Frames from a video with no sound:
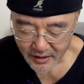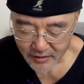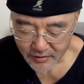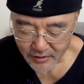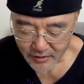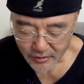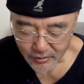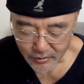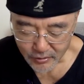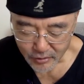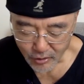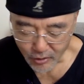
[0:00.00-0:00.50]

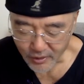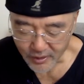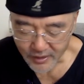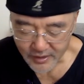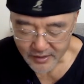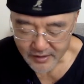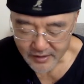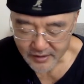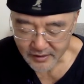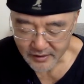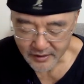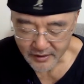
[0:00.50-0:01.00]

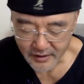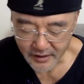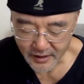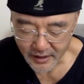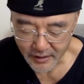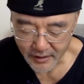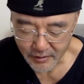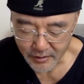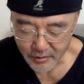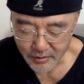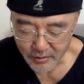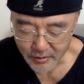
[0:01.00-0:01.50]
victoriously,
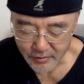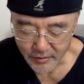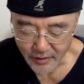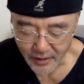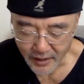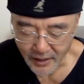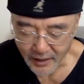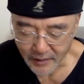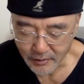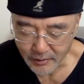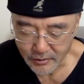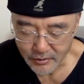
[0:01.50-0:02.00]
have a
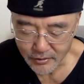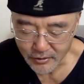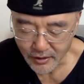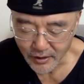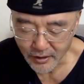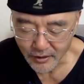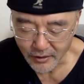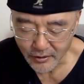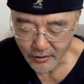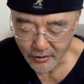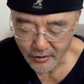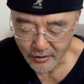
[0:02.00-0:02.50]
revival
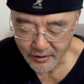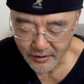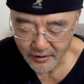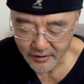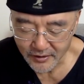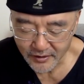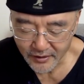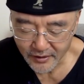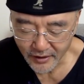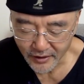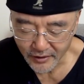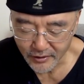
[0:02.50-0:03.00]
today.
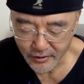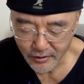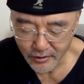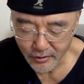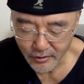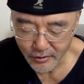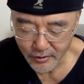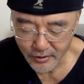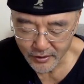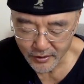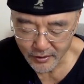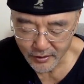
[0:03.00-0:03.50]
Thank you,
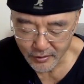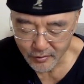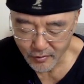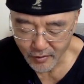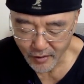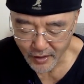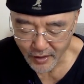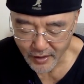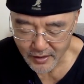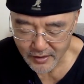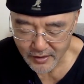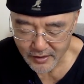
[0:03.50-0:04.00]
Lord, in
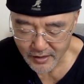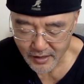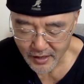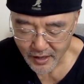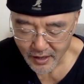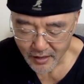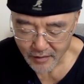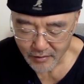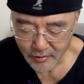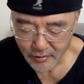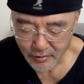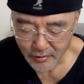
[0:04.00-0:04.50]
advance
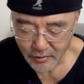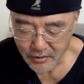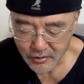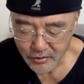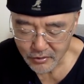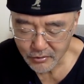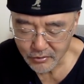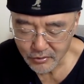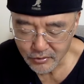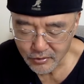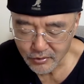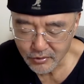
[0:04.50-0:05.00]
for what
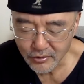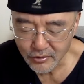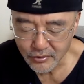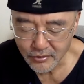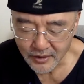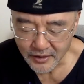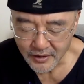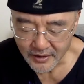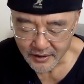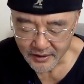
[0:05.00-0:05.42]
you do